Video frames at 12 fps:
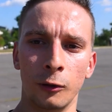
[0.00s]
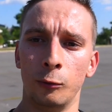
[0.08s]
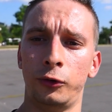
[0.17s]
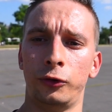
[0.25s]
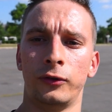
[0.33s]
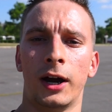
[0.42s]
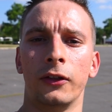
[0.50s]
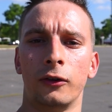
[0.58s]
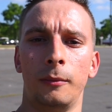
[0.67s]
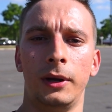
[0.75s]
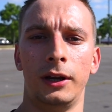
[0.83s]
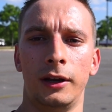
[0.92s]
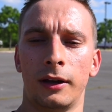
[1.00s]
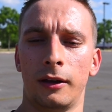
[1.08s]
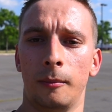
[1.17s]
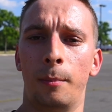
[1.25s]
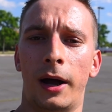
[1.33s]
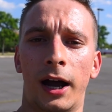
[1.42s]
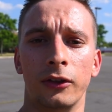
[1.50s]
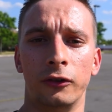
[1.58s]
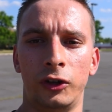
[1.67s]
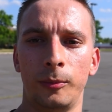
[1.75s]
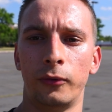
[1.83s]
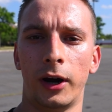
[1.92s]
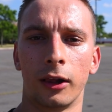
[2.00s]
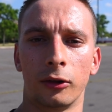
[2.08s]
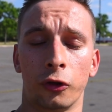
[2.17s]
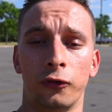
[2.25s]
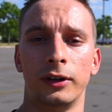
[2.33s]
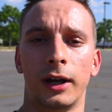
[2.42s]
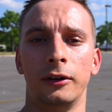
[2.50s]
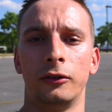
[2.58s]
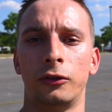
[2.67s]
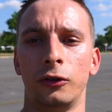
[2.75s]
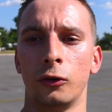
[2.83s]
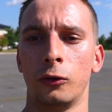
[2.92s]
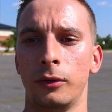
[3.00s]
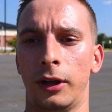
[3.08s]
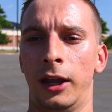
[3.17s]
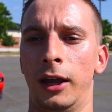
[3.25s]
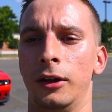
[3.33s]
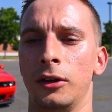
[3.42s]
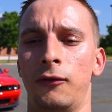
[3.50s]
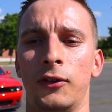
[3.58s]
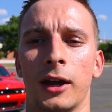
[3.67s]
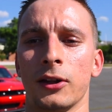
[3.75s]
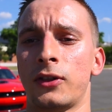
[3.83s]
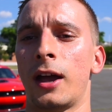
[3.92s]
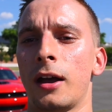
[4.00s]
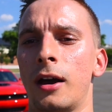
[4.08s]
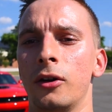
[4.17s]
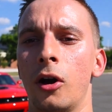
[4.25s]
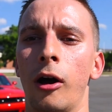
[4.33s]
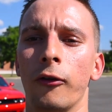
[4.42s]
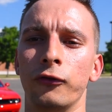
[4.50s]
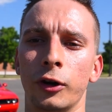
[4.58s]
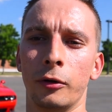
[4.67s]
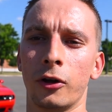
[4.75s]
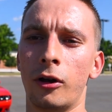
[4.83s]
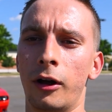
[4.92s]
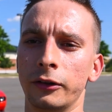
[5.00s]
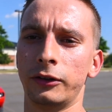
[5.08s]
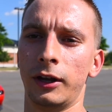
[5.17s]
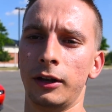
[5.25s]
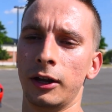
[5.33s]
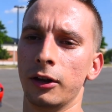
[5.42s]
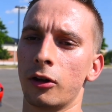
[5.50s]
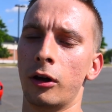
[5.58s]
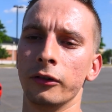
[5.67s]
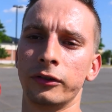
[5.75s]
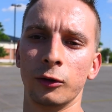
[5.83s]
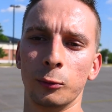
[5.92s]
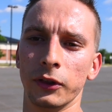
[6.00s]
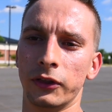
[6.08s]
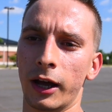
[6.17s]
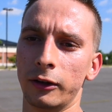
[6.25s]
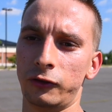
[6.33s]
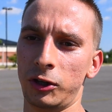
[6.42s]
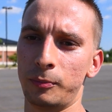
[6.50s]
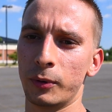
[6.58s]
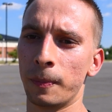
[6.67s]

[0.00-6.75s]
Would you rather me buy the Jeep Wrangler 392 and give you guys that kind of off-roading content and content with that Jeep?